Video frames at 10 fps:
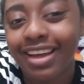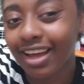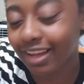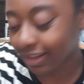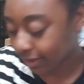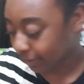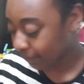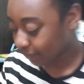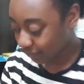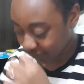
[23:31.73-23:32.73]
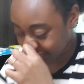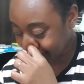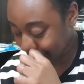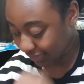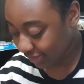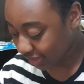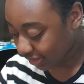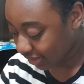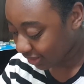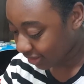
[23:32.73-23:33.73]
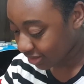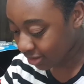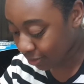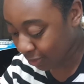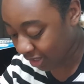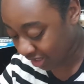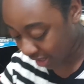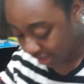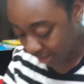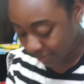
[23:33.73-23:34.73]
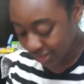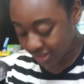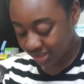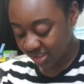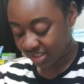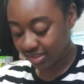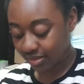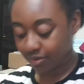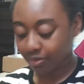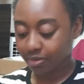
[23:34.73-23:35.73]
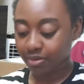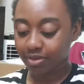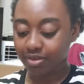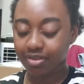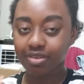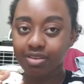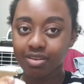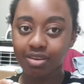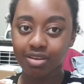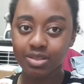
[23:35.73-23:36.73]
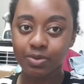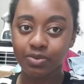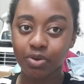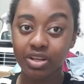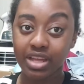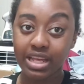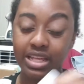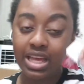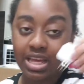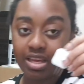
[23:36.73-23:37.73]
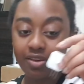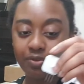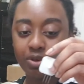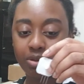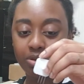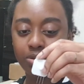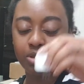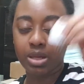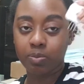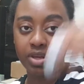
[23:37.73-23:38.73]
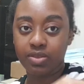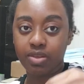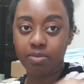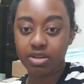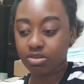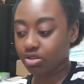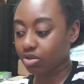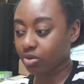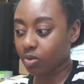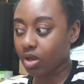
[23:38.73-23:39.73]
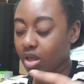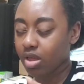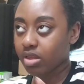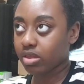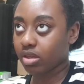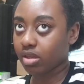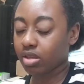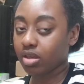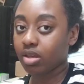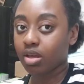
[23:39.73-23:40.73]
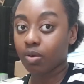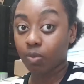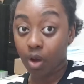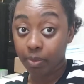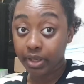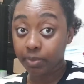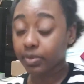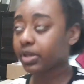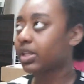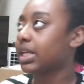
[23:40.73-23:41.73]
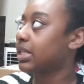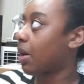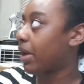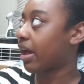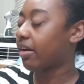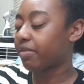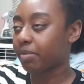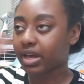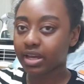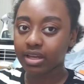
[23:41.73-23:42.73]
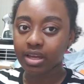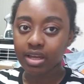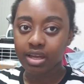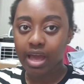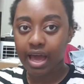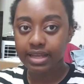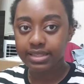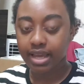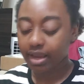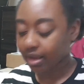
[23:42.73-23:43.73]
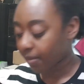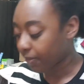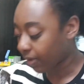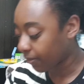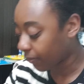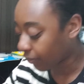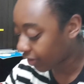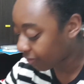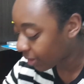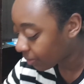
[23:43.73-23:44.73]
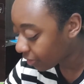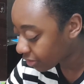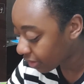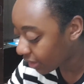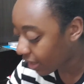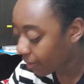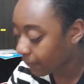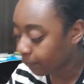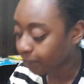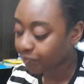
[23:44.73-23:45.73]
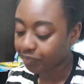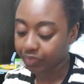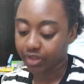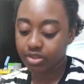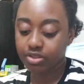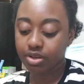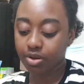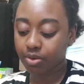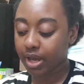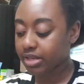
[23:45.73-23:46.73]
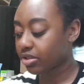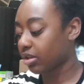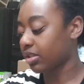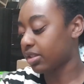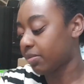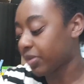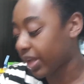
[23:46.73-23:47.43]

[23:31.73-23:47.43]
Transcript: um, so yeah, I mentioned these little hooks before that if you, you like pin them into the wallpaper. That's how I have my hats hanging up on one of my walls right now. So I took some